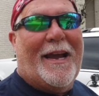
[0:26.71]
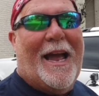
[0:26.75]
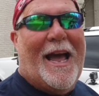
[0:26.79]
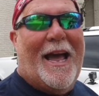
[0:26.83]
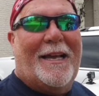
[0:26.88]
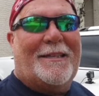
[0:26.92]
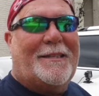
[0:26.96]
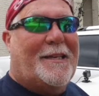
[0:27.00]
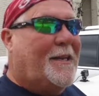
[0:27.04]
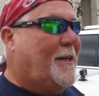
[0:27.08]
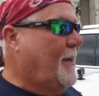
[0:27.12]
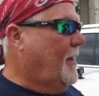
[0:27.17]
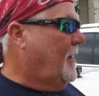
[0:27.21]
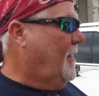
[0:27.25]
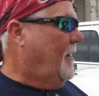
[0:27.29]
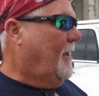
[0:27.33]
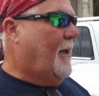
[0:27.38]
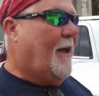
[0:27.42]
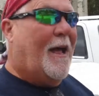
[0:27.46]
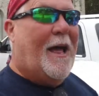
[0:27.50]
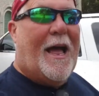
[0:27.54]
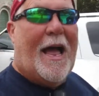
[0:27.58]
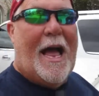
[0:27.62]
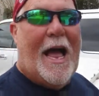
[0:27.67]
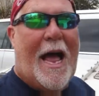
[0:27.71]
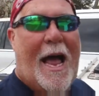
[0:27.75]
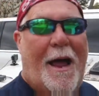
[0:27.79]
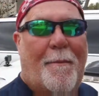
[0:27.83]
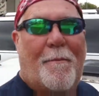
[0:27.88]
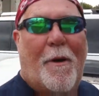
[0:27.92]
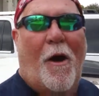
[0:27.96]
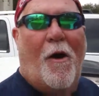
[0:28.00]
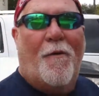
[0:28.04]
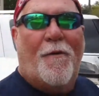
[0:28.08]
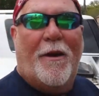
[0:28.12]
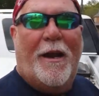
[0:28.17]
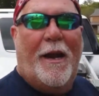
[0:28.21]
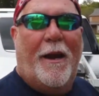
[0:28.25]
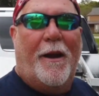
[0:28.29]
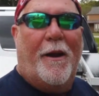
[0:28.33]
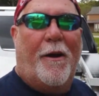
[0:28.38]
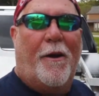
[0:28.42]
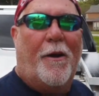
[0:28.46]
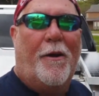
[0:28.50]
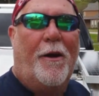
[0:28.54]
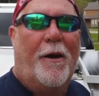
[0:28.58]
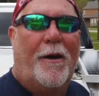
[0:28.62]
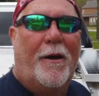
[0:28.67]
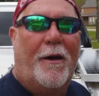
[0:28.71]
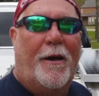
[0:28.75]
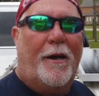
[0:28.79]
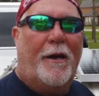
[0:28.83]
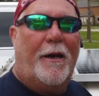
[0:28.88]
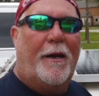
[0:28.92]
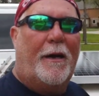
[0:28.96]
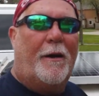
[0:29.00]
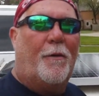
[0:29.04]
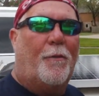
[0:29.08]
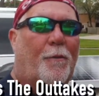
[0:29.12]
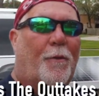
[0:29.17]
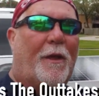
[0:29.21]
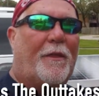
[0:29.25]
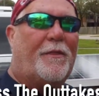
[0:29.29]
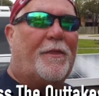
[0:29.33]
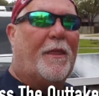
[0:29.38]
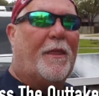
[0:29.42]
guys. I'm over here with